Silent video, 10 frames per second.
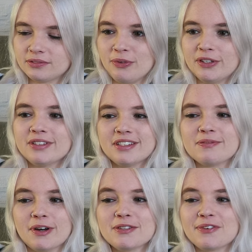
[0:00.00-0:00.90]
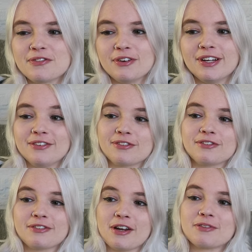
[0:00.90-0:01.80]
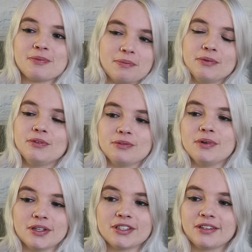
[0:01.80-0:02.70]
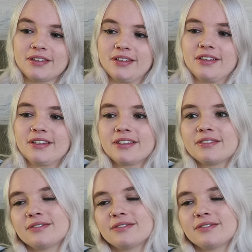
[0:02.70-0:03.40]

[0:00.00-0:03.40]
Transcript: Because this must be funny for French people to watch, I think.